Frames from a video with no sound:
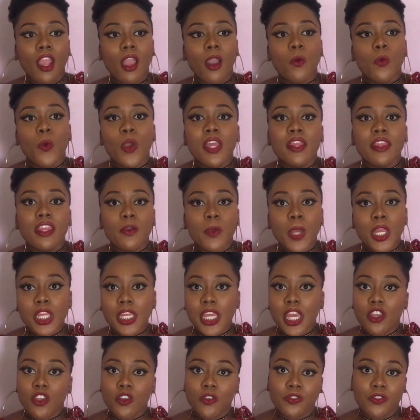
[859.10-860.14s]
when you
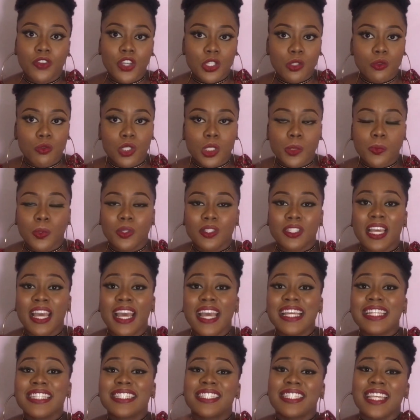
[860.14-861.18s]
get your first response.
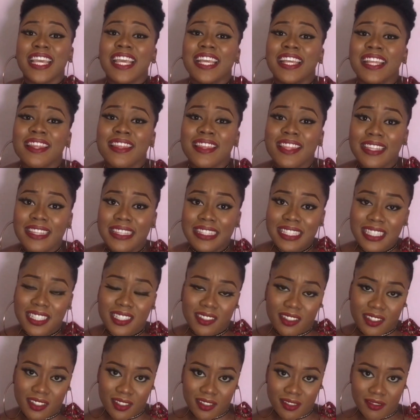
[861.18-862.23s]
Take the lead.
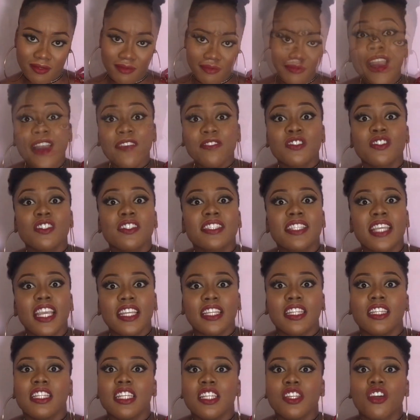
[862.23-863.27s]
You have to
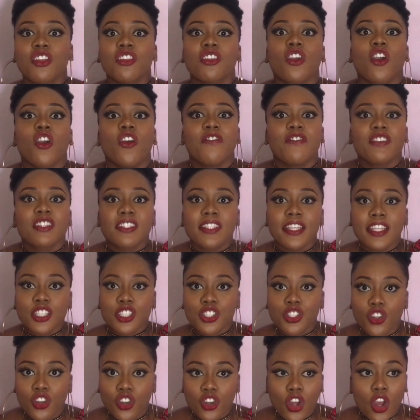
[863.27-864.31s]
take the lead of the
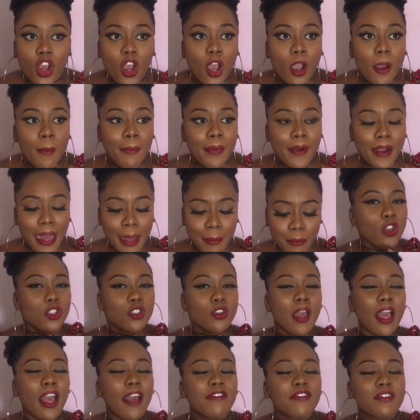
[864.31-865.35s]
conversation, but I also
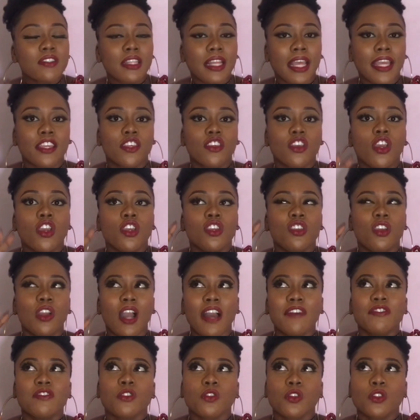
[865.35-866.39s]
have
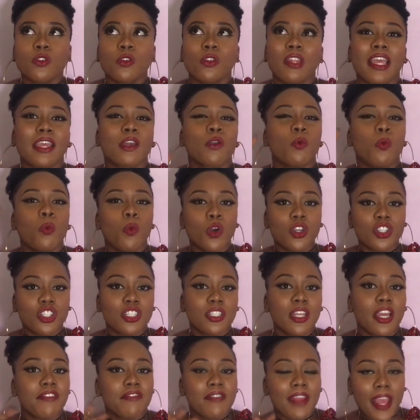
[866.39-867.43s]
to also watch
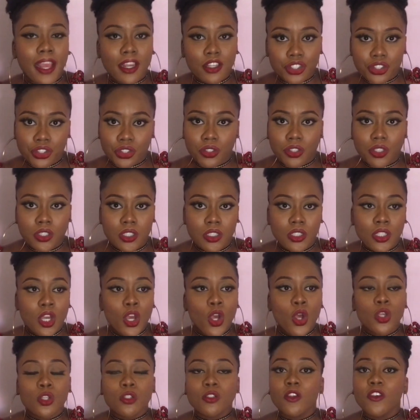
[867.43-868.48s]
their reactions.
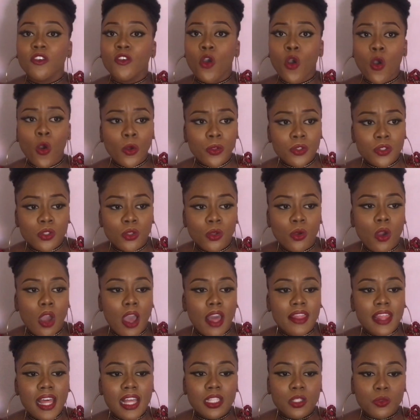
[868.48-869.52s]
So also
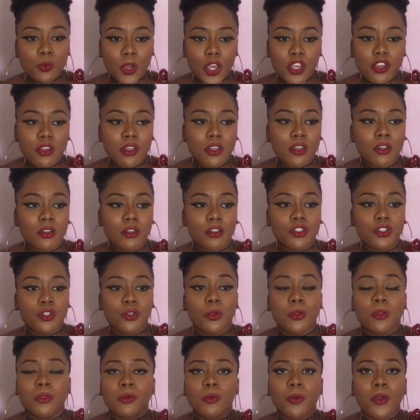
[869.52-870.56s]
that's where you could
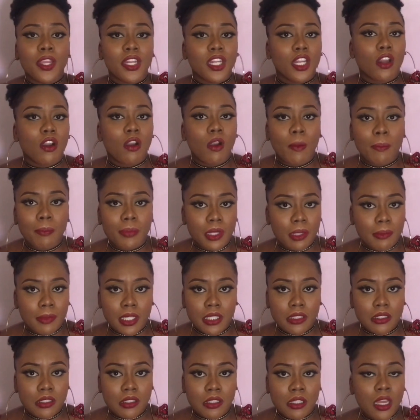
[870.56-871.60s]
throw in a
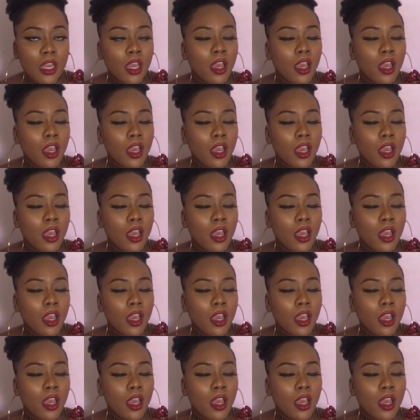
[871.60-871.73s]
compliment,